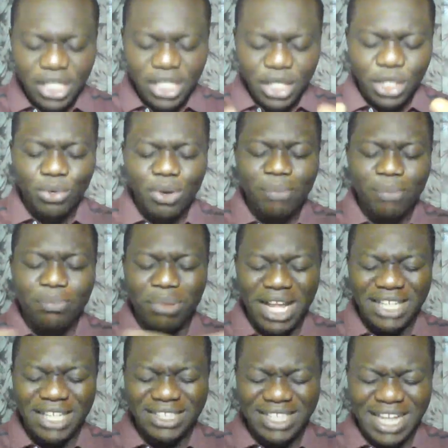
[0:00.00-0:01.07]
You will
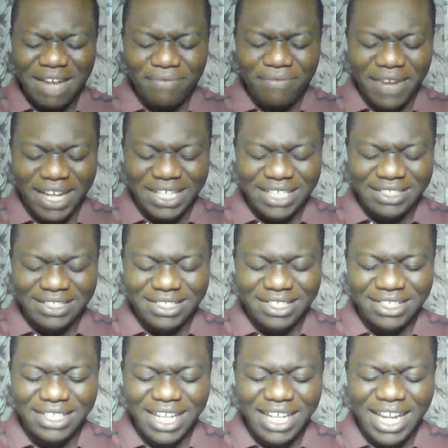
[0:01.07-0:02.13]
bless their
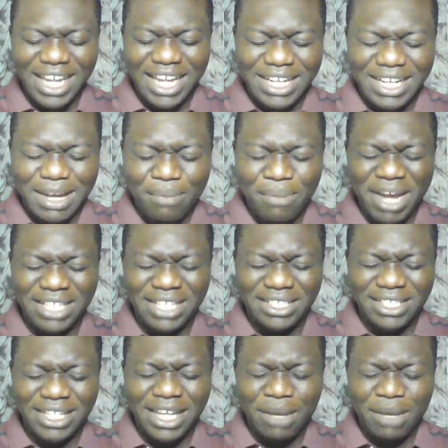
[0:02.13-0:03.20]
finances in the mighty
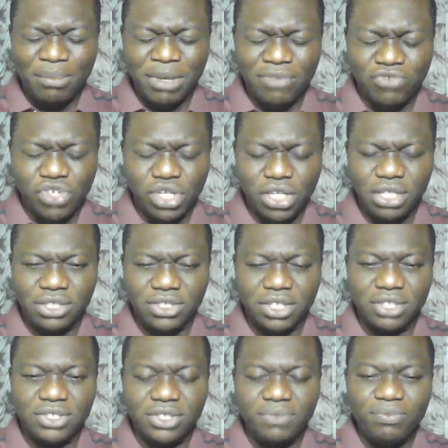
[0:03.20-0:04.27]
name of
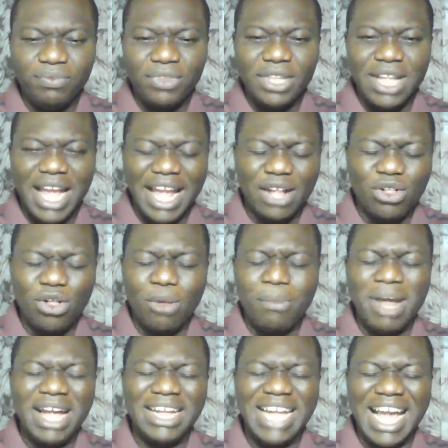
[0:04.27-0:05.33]
Jesus. I
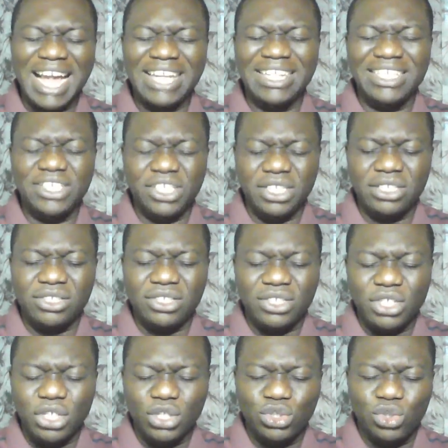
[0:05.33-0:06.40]
command allergies
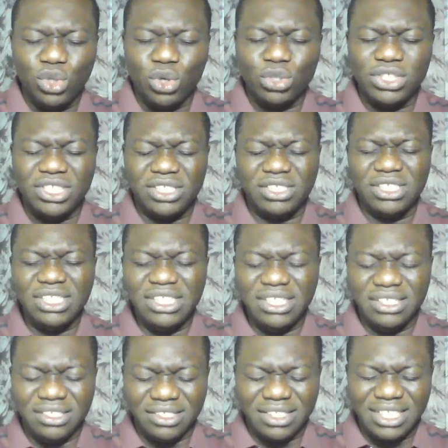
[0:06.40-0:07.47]
to
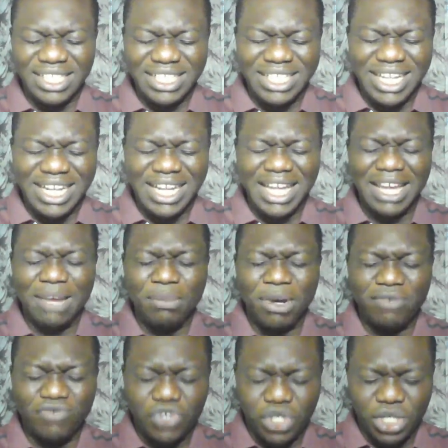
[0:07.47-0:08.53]
cease in the name of
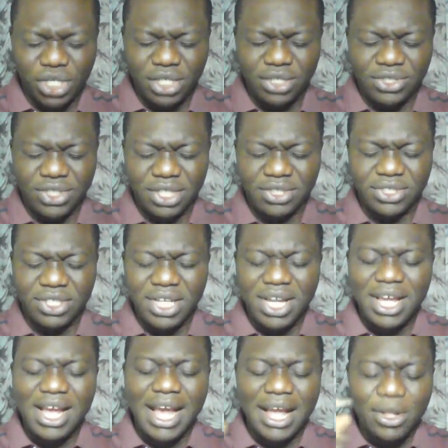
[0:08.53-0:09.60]
Jesus.
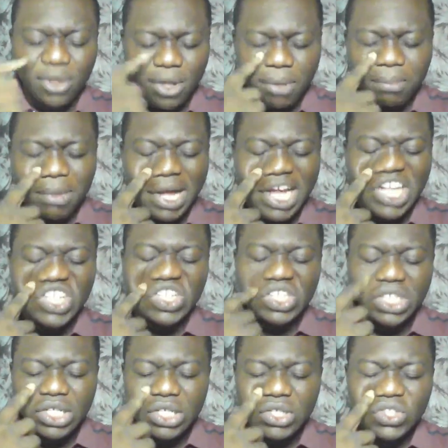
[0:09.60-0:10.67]
I command
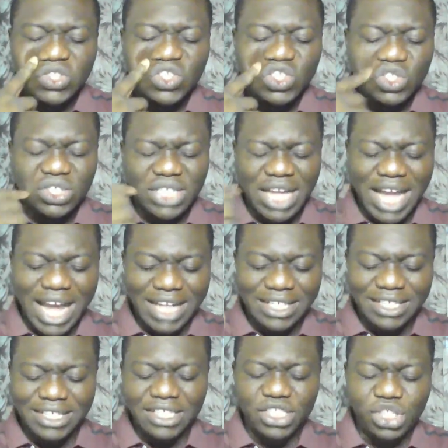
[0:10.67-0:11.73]
those
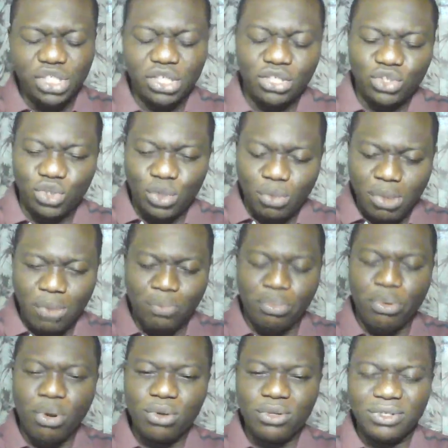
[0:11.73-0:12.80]
addictions to be
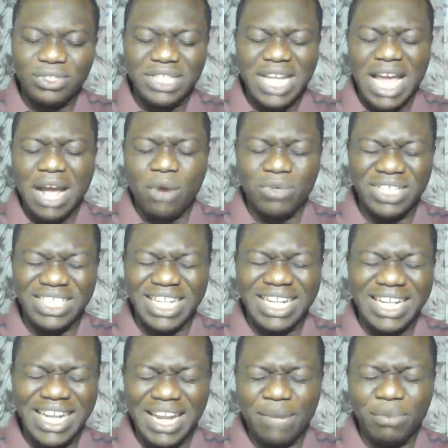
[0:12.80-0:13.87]
broken now in the
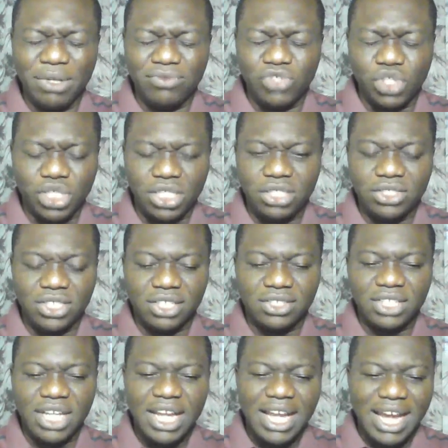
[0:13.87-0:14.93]
name of Jesus.
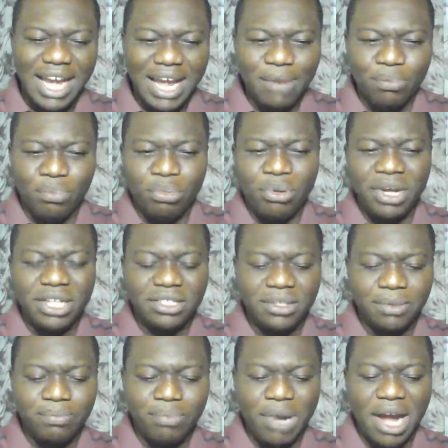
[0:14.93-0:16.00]
I break the
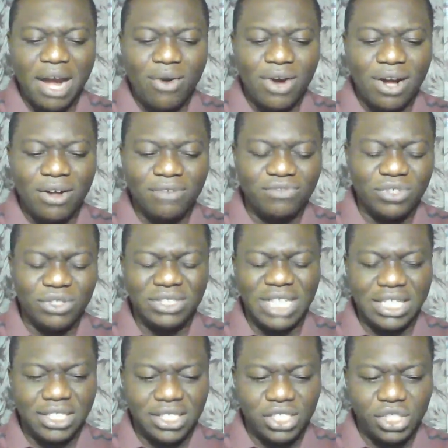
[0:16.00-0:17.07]
power of those
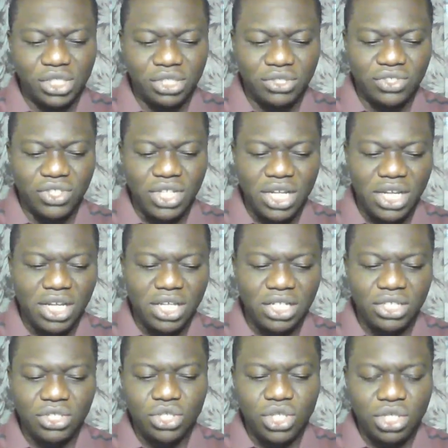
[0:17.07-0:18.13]
addictions
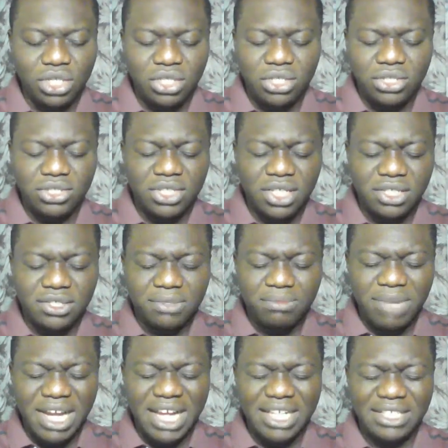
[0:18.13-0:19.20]
in Jesus'
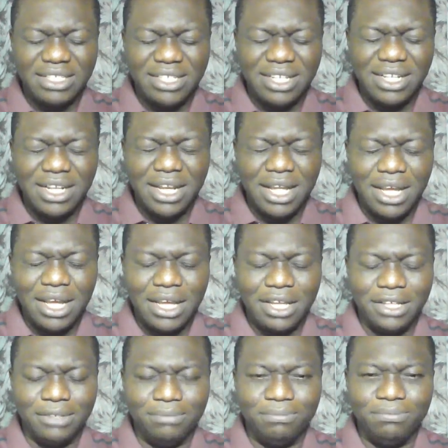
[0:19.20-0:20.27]
mighty name.